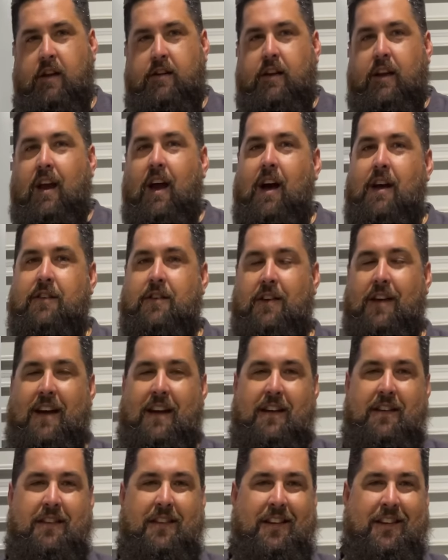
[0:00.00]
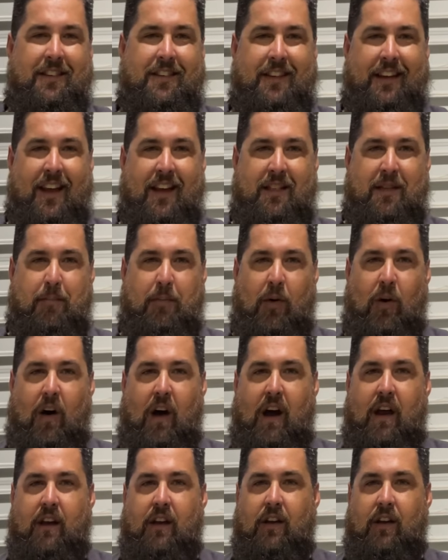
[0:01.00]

You can't do anything to get the bite.